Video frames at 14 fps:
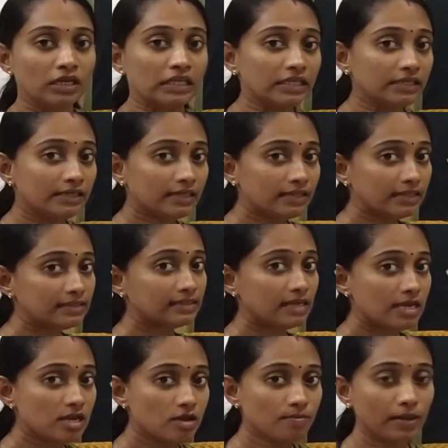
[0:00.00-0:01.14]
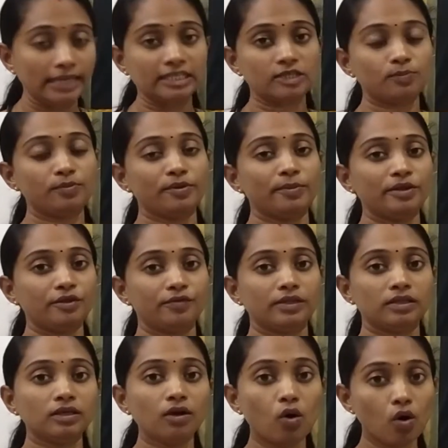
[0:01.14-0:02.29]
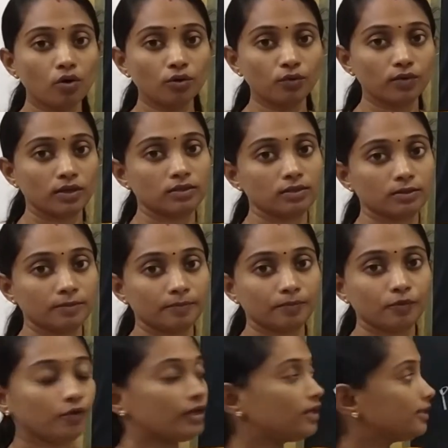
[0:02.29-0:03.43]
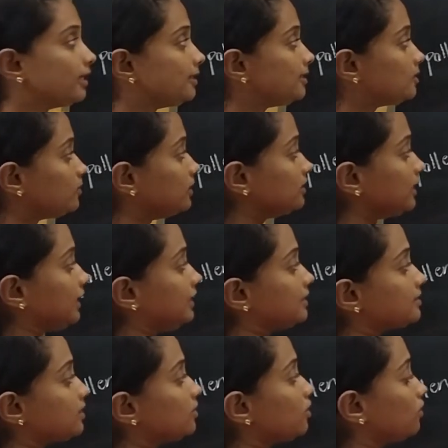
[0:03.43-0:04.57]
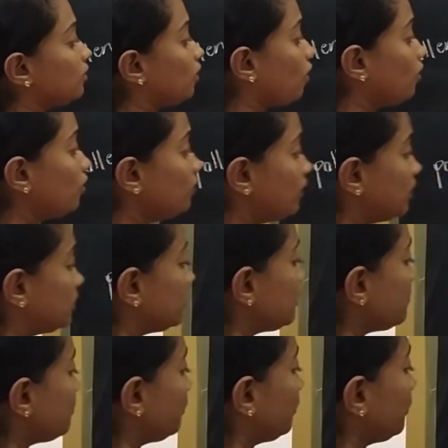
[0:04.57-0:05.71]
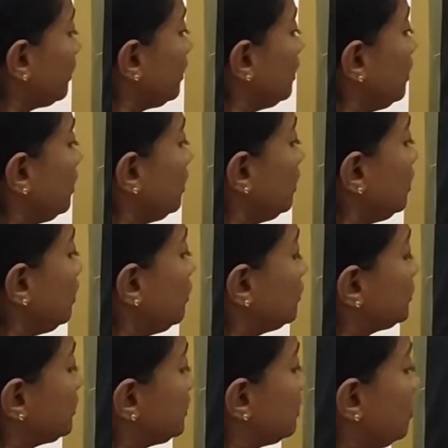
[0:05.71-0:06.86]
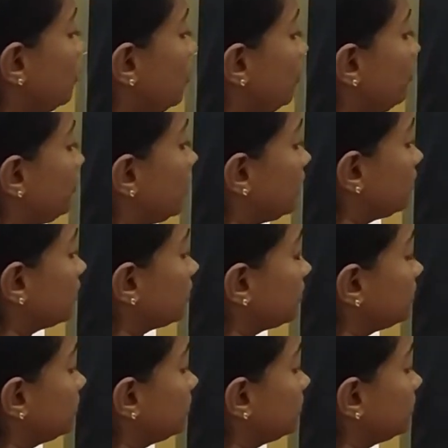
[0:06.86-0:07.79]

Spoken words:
he did the same experiment with the hot water. Okay, that is means instead of cold water, he used the hot water.